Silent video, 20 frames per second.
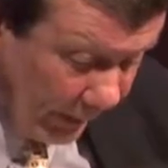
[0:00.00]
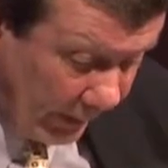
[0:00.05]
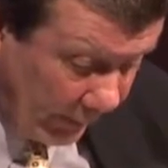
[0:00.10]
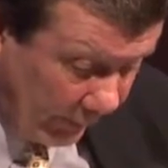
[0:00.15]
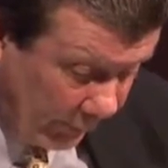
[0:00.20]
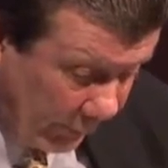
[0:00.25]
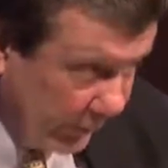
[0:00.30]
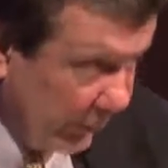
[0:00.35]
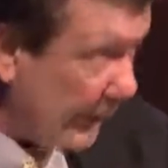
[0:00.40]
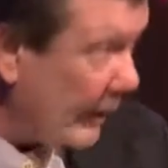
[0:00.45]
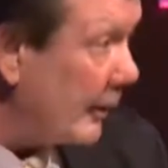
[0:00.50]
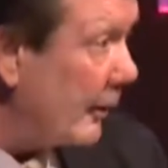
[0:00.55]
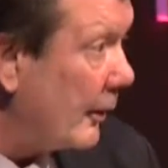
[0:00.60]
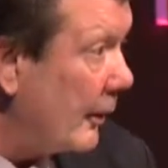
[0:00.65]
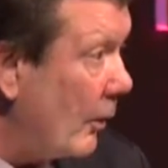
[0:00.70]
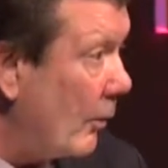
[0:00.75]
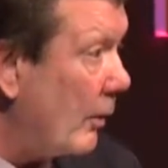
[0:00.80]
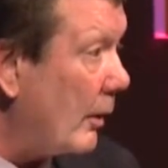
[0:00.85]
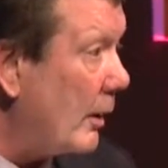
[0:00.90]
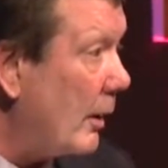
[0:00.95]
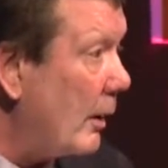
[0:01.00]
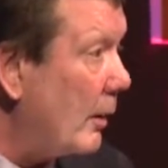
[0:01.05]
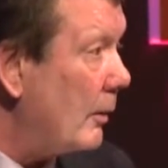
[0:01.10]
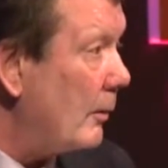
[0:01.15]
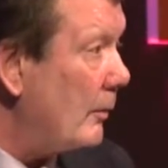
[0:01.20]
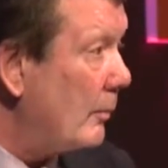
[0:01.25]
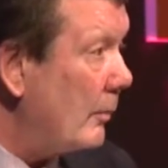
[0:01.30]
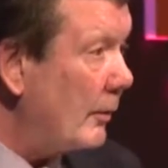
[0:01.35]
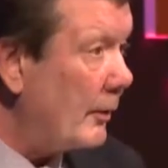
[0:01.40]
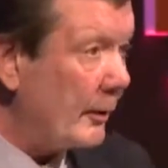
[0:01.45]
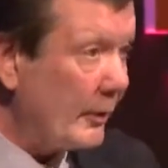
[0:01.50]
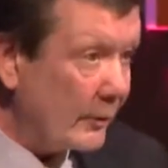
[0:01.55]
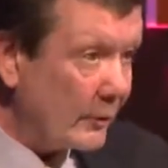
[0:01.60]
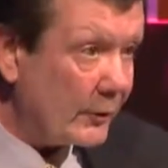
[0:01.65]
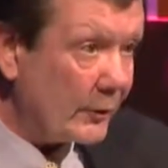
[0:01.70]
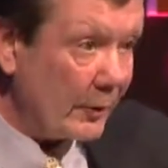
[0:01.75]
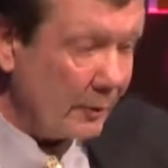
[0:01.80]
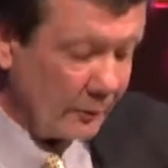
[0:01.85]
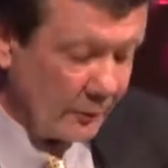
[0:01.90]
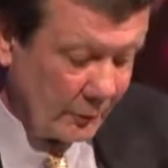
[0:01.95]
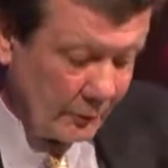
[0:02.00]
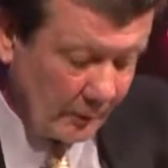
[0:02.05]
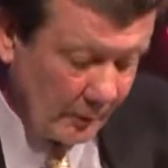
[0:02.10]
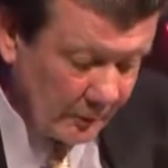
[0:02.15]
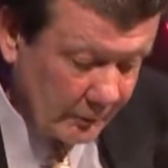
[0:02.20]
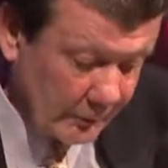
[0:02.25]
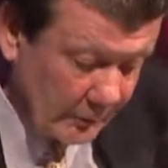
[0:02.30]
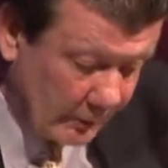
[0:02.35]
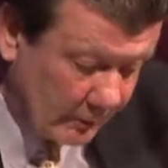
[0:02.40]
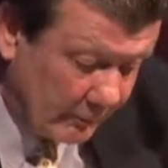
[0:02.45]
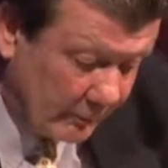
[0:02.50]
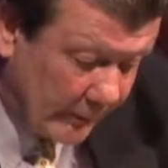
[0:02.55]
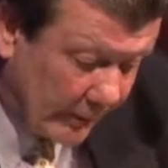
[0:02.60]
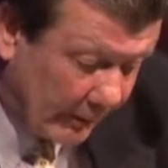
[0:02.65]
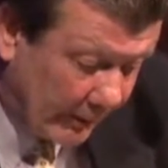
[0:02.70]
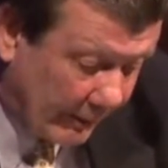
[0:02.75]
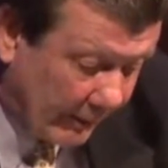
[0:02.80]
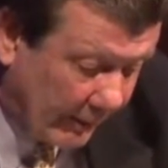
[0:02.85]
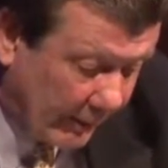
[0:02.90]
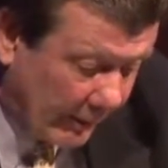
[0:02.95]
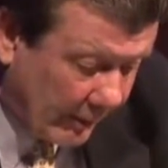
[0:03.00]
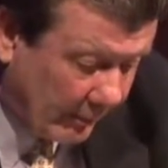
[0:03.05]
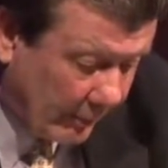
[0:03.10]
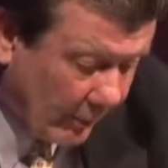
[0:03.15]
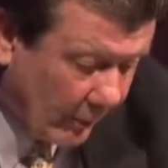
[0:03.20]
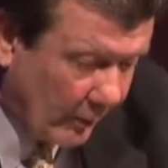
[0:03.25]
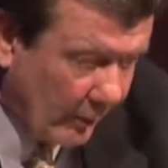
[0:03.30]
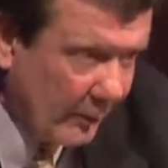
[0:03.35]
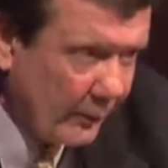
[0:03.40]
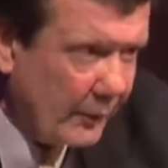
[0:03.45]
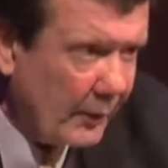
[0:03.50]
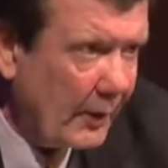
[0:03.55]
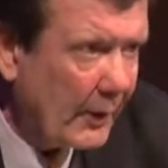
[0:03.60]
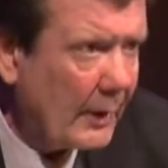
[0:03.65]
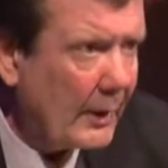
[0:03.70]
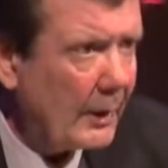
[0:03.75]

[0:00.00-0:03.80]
and Philly and New York are within stone's throw. So very, very important.